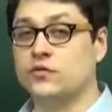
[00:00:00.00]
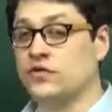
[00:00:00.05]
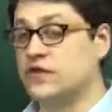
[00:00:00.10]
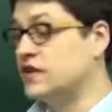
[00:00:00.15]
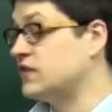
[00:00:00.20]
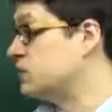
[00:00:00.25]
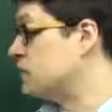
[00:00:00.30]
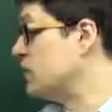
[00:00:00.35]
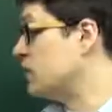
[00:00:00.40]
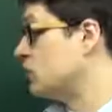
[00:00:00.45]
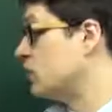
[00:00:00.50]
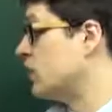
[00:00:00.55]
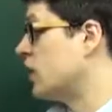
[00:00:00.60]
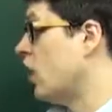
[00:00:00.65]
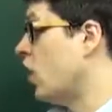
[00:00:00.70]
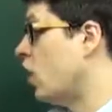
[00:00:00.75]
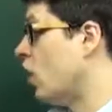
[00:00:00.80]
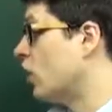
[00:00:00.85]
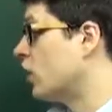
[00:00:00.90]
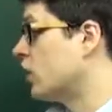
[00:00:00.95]
This means
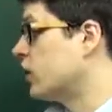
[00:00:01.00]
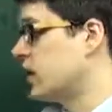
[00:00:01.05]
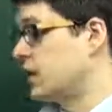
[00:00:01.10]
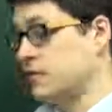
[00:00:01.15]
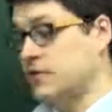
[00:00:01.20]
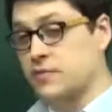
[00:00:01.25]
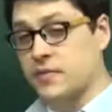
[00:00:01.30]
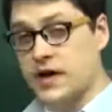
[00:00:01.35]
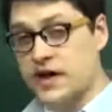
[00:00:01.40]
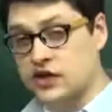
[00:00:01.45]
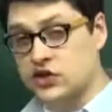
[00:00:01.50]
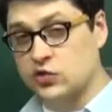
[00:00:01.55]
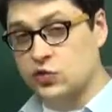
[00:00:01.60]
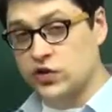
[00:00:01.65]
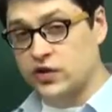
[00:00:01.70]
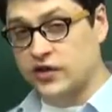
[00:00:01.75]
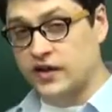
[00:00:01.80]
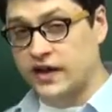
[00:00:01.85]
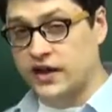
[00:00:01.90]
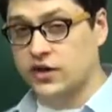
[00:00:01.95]
we are coming back
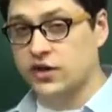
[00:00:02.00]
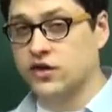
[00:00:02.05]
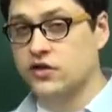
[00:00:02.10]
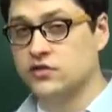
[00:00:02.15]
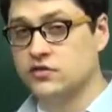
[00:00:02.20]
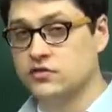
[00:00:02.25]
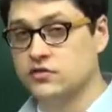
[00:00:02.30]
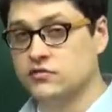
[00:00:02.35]
to it later.